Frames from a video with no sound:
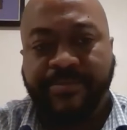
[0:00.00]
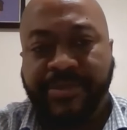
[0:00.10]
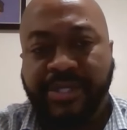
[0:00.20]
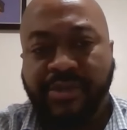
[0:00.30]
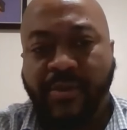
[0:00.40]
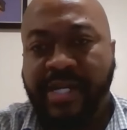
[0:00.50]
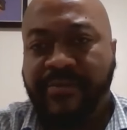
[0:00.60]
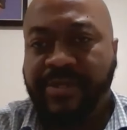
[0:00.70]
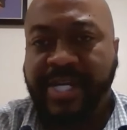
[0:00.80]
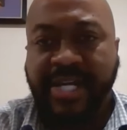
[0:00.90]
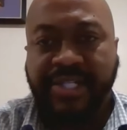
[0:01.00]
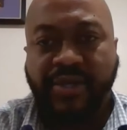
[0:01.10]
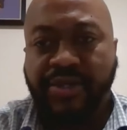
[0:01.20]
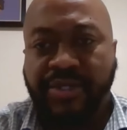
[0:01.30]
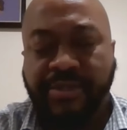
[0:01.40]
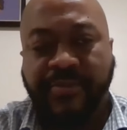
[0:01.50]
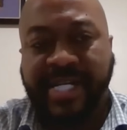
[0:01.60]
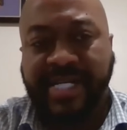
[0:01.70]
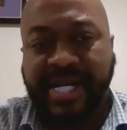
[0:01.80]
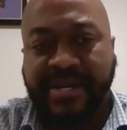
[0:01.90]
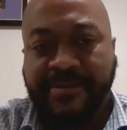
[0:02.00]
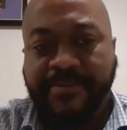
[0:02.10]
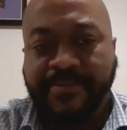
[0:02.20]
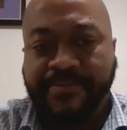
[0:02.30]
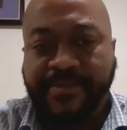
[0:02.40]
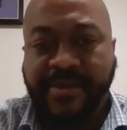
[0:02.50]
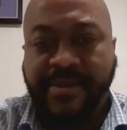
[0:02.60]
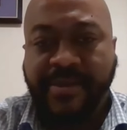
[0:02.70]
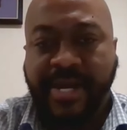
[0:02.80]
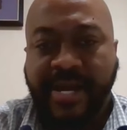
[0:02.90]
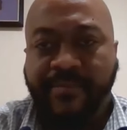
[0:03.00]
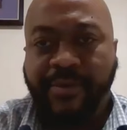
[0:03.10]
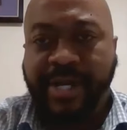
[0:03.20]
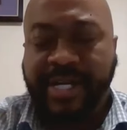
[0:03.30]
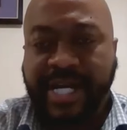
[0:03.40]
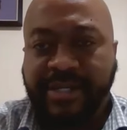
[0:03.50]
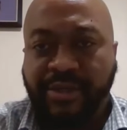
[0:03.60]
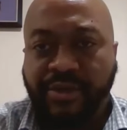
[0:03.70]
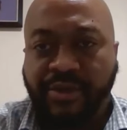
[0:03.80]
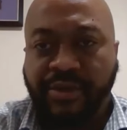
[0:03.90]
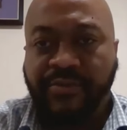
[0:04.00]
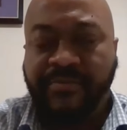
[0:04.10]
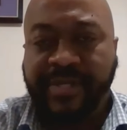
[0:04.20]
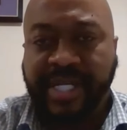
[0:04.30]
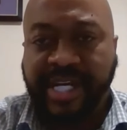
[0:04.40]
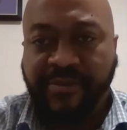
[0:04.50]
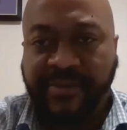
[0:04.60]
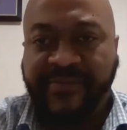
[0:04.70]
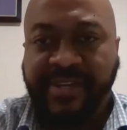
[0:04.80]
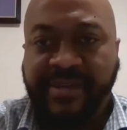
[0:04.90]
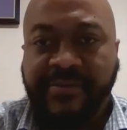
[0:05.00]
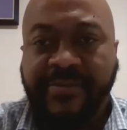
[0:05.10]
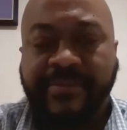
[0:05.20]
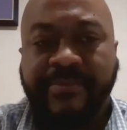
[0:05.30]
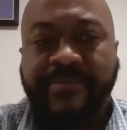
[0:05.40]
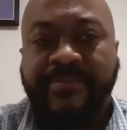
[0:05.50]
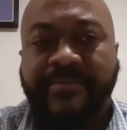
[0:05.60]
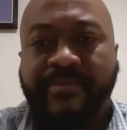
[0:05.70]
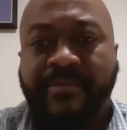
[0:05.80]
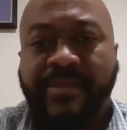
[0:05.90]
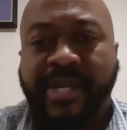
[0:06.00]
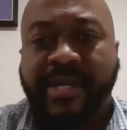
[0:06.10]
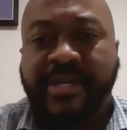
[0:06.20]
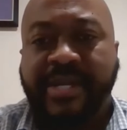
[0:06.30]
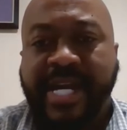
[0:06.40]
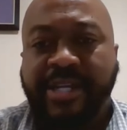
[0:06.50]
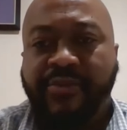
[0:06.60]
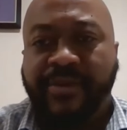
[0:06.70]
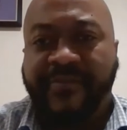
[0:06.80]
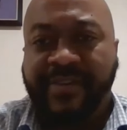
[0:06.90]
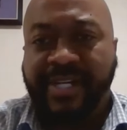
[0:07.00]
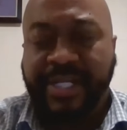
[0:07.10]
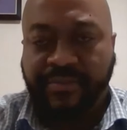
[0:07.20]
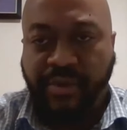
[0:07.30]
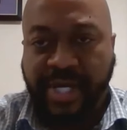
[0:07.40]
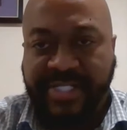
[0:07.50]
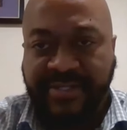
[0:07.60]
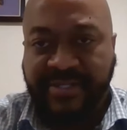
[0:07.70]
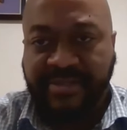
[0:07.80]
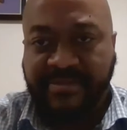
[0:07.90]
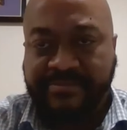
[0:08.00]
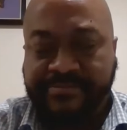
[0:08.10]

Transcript: So whatever you guys going through right now, I pray that the Lord will be there with you, that you will feel His presence.